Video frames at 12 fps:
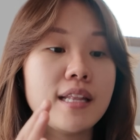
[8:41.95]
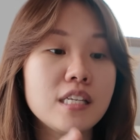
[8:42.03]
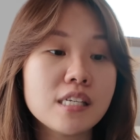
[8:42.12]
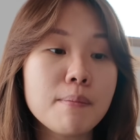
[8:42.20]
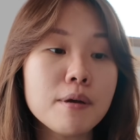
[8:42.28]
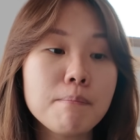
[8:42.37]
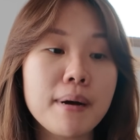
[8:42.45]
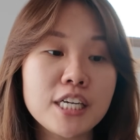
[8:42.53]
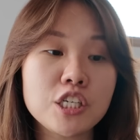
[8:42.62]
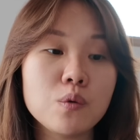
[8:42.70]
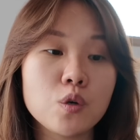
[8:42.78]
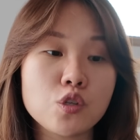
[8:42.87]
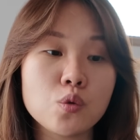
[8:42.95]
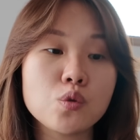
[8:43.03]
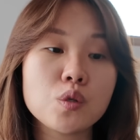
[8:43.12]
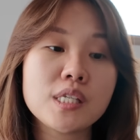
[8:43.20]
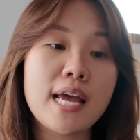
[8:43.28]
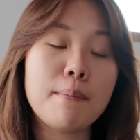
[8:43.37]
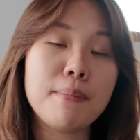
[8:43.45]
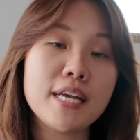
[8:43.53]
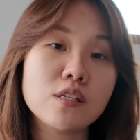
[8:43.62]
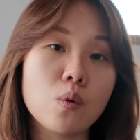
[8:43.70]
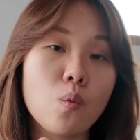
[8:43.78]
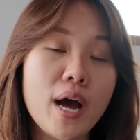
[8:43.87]
And December budget was also set
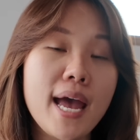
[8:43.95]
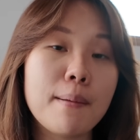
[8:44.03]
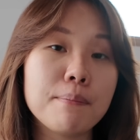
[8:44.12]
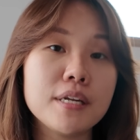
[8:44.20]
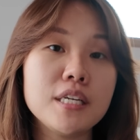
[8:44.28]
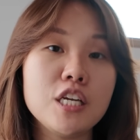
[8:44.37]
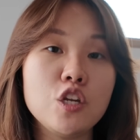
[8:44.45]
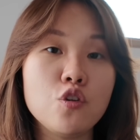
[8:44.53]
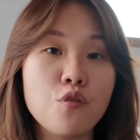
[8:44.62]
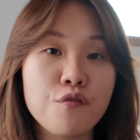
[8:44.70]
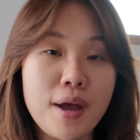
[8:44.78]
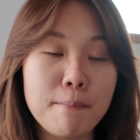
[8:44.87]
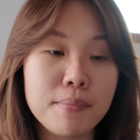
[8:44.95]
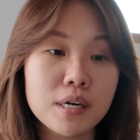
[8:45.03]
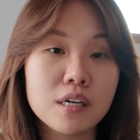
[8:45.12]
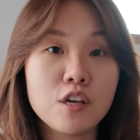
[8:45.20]
based on what happened in November.